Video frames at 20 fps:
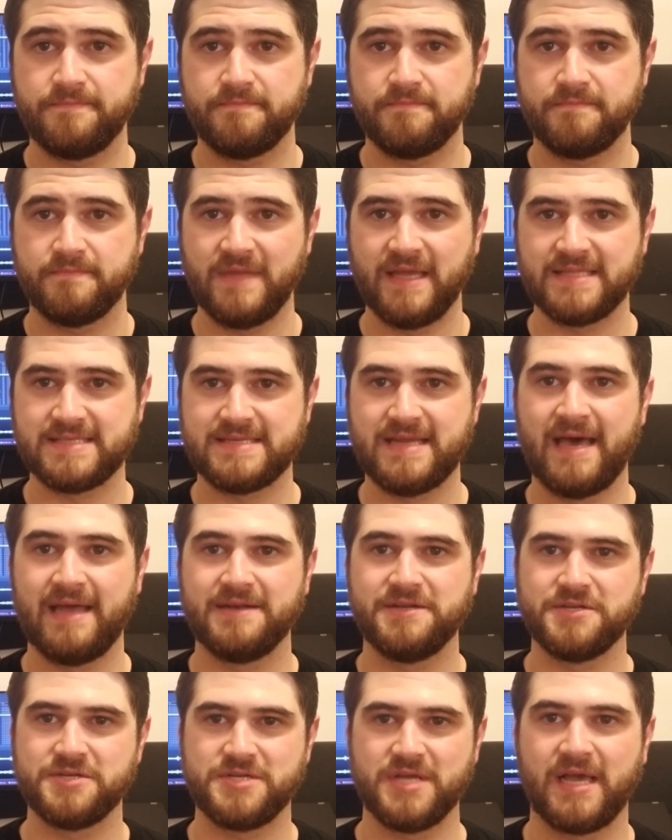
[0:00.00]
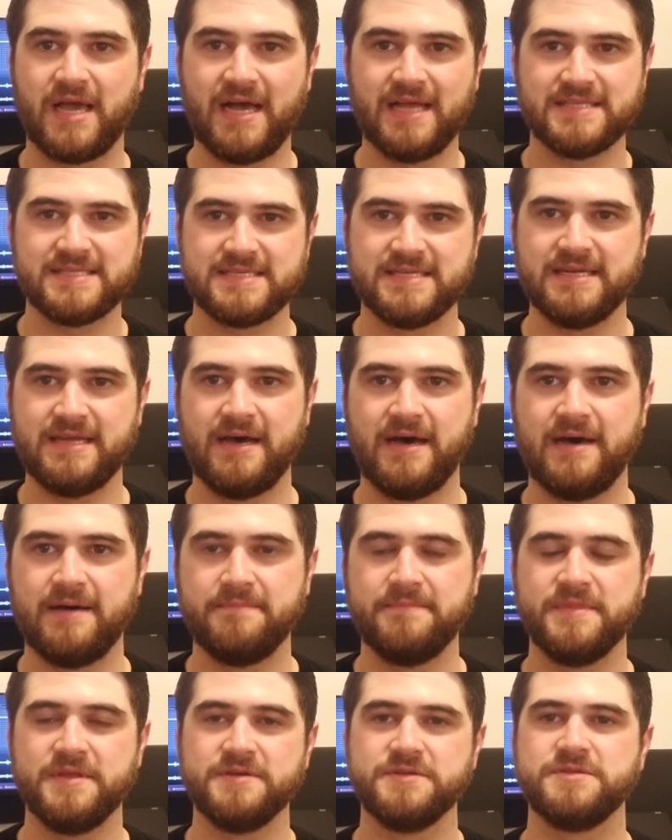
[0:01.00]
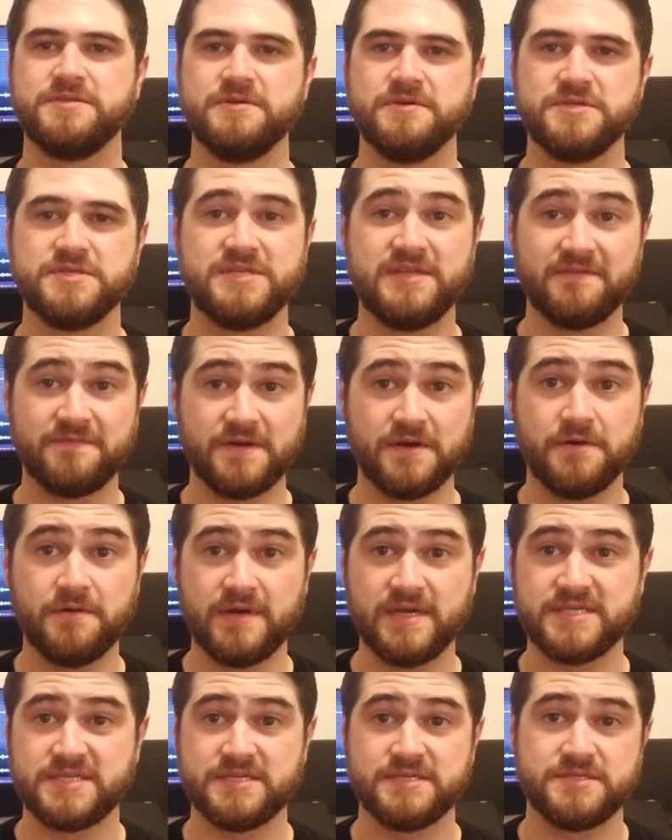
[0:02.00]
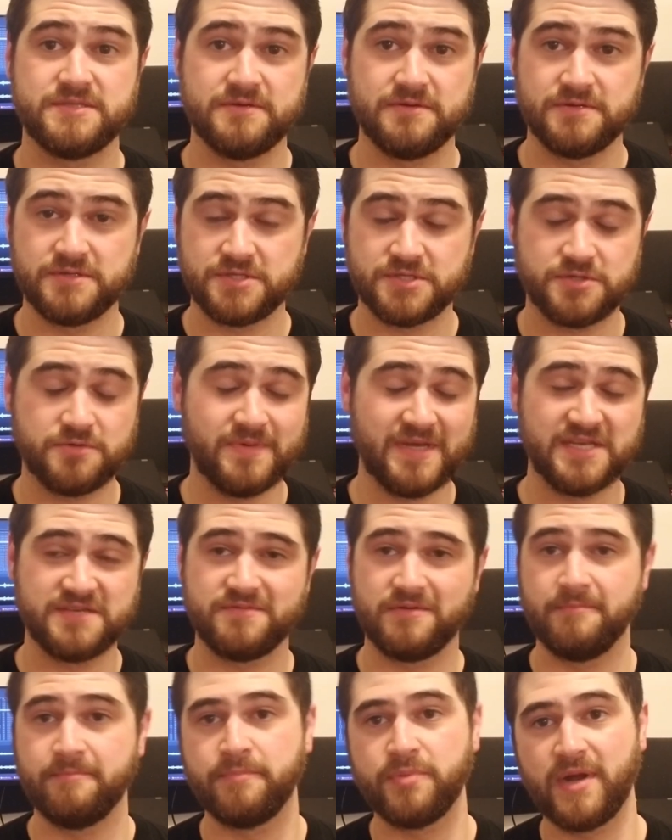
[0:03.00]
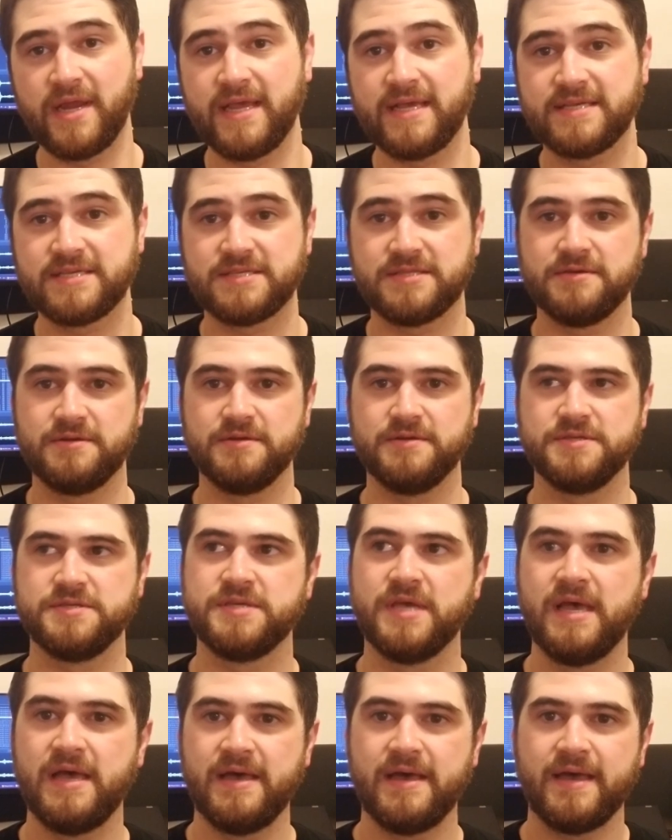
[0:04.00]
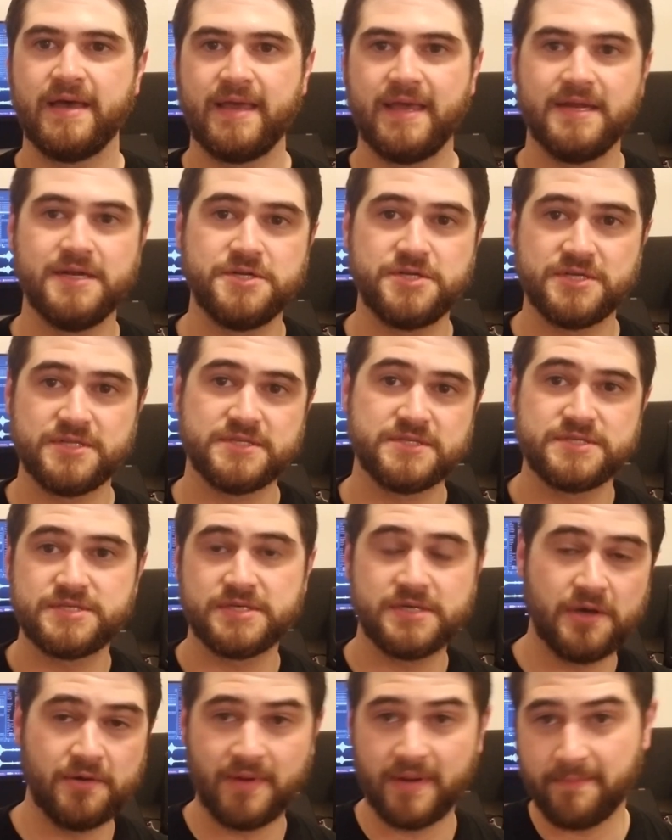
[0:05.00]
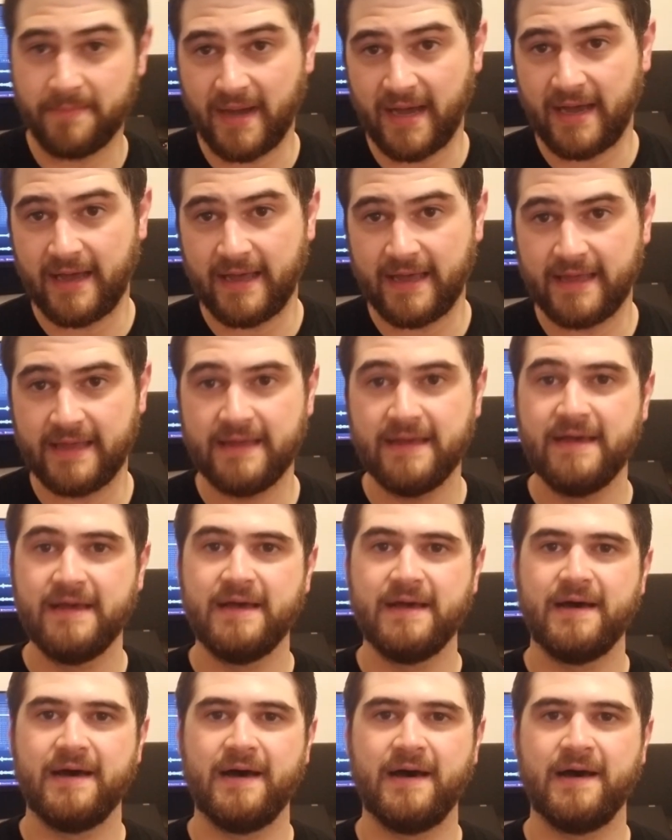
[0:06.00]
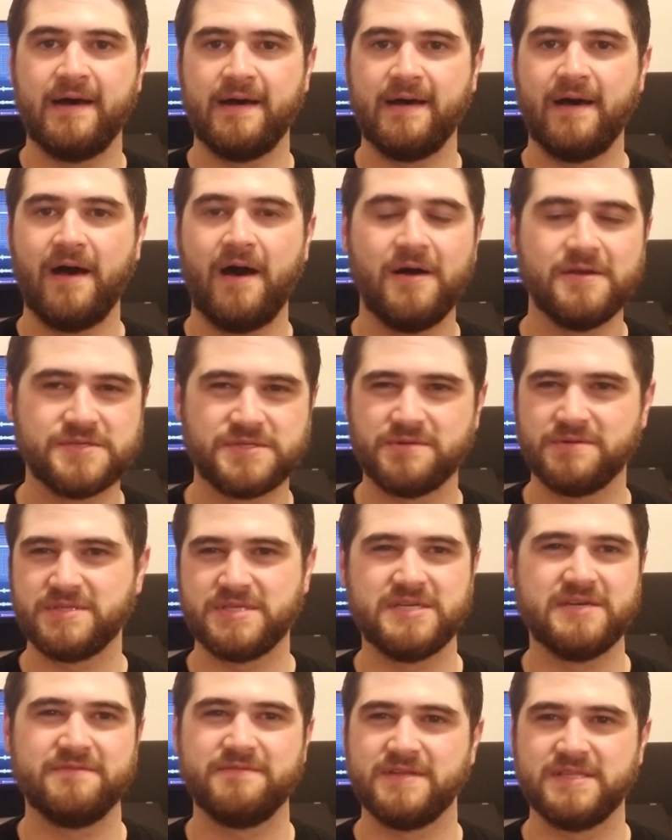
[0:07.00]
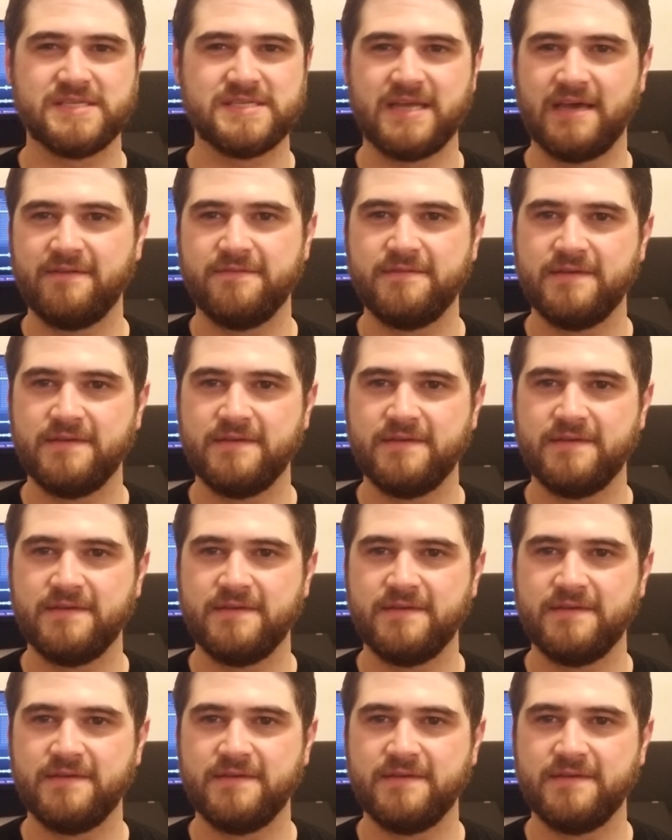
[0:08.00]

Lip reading: It's not just a constant hum. There's different noises. There's squeaks from brakes. There's engines going by. All sorts of different stuff.